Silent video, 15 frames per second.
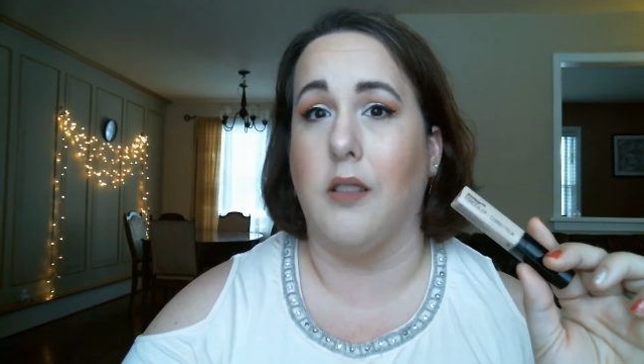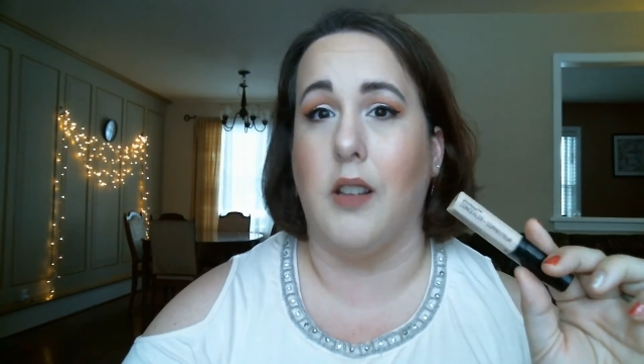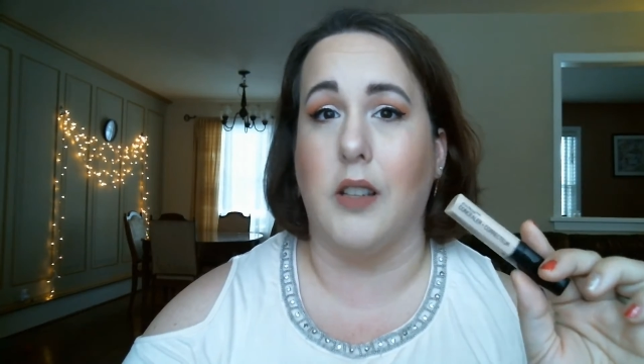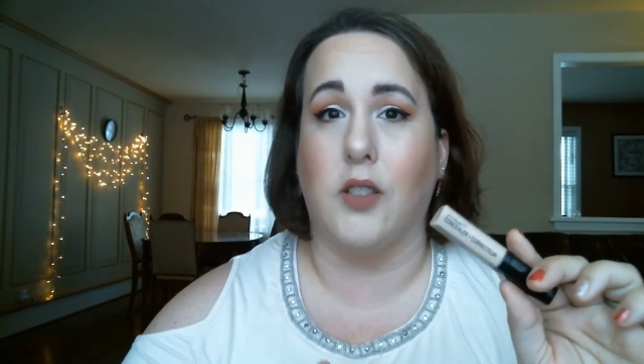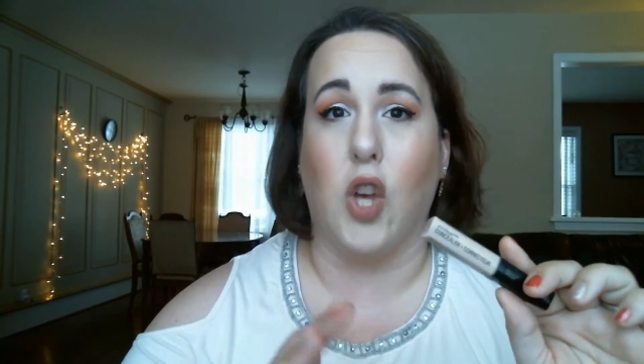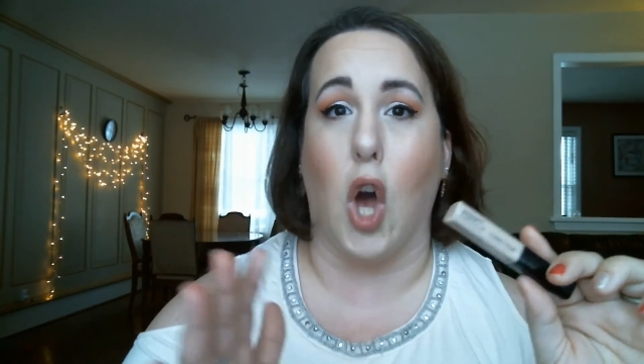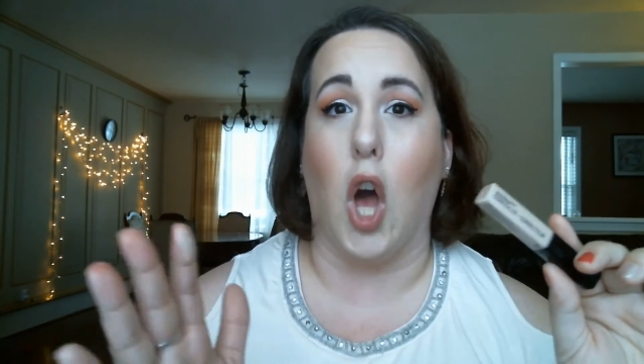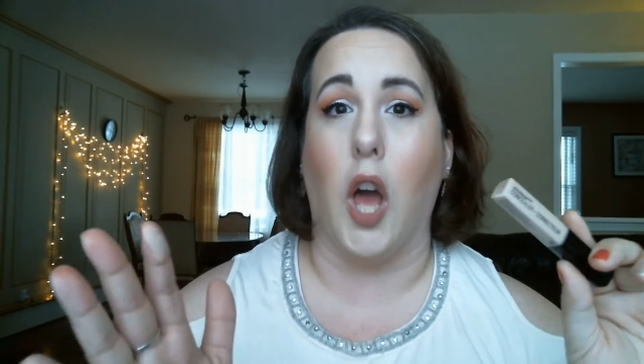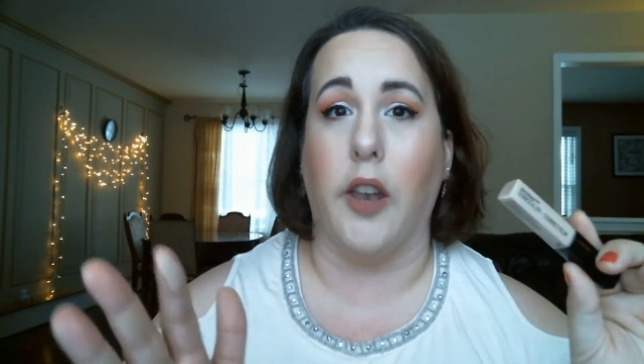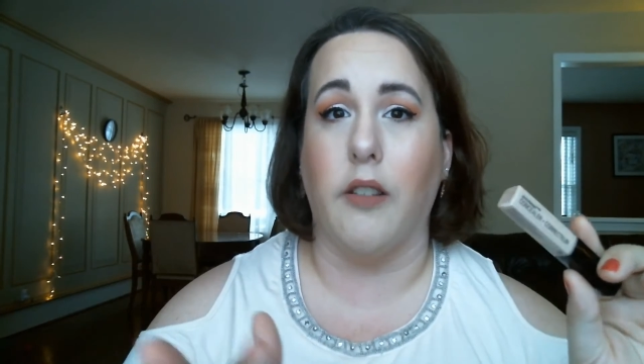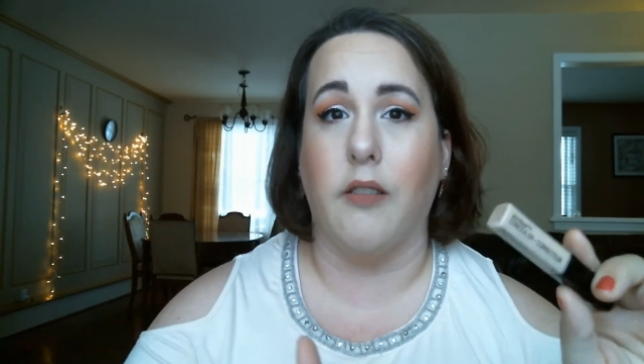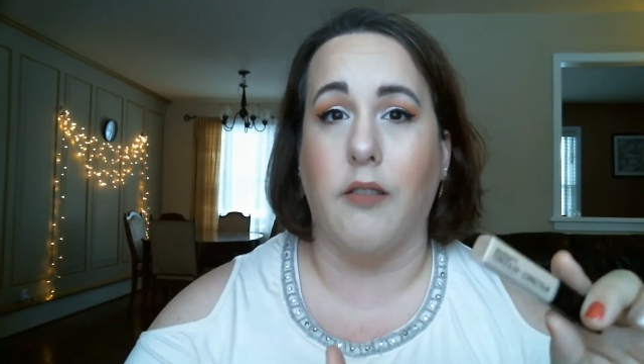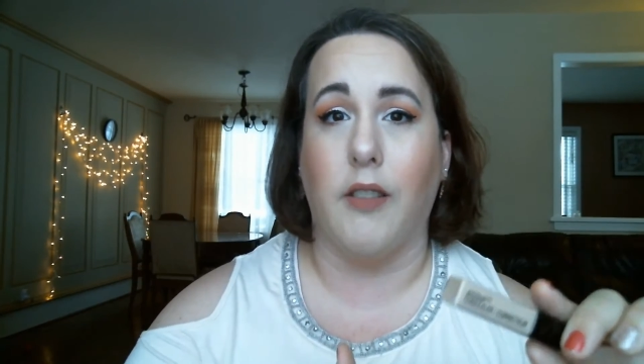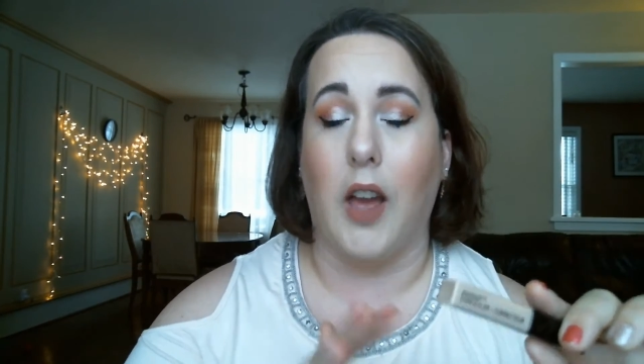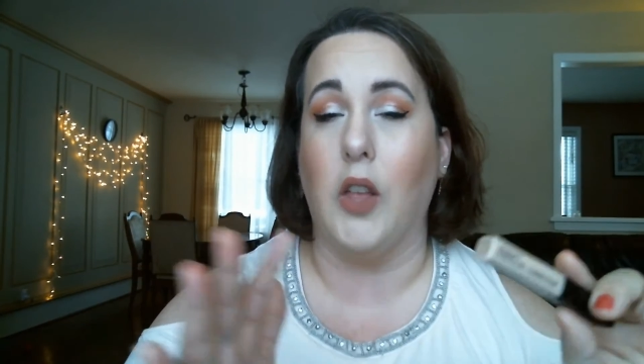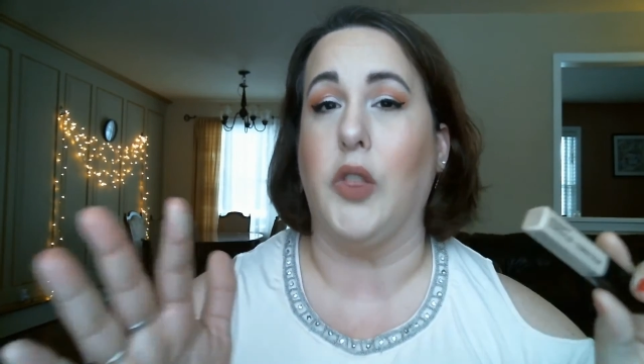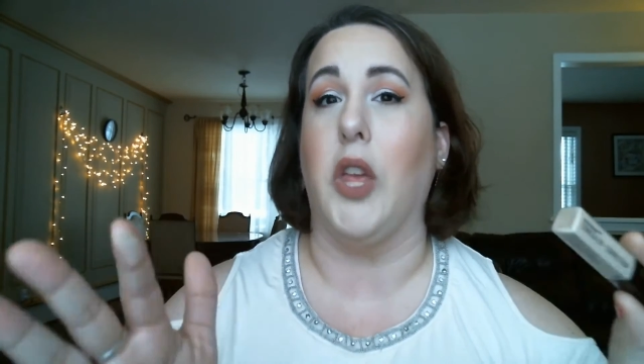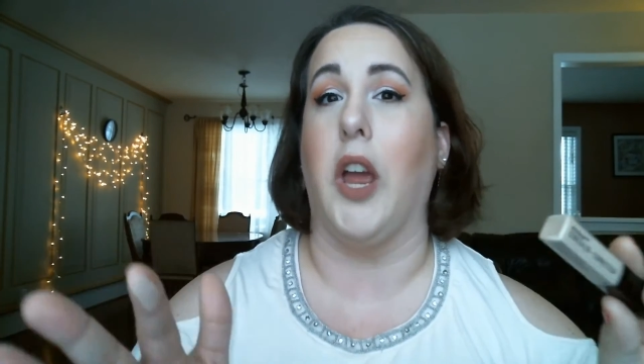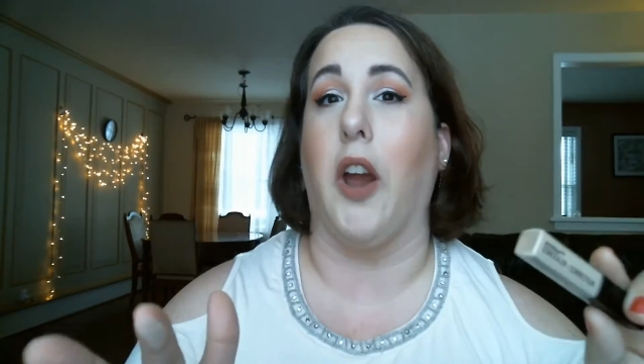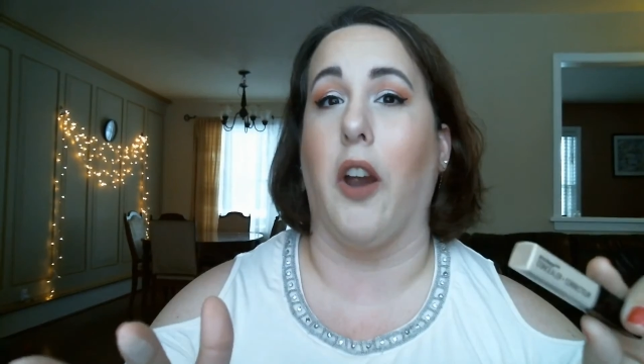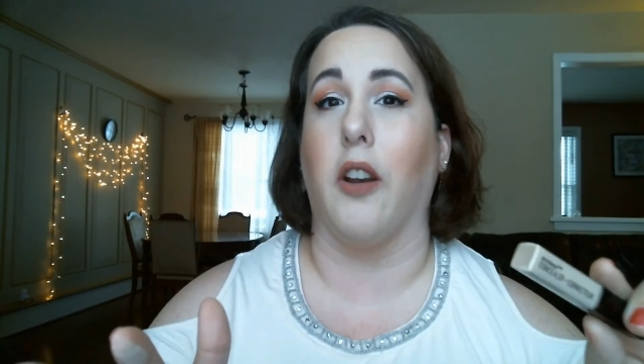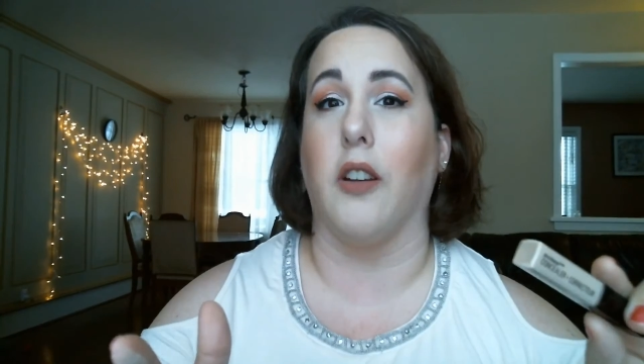It's gone, not
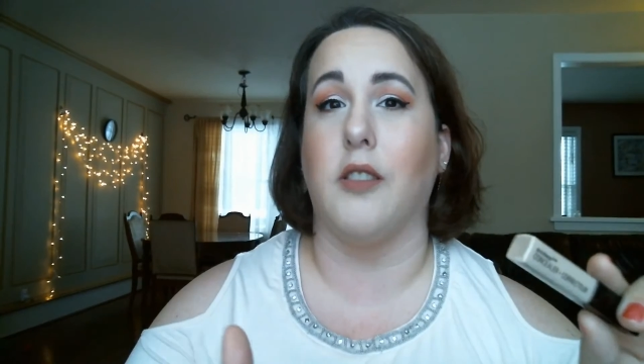there.